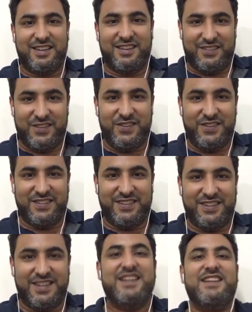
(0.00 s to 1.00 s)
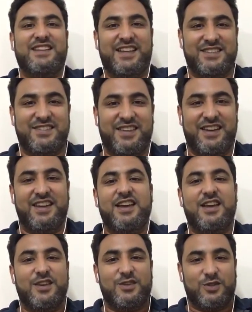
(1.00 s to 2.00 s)
True? That's right.
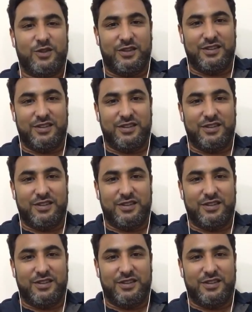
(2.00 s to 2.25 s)
So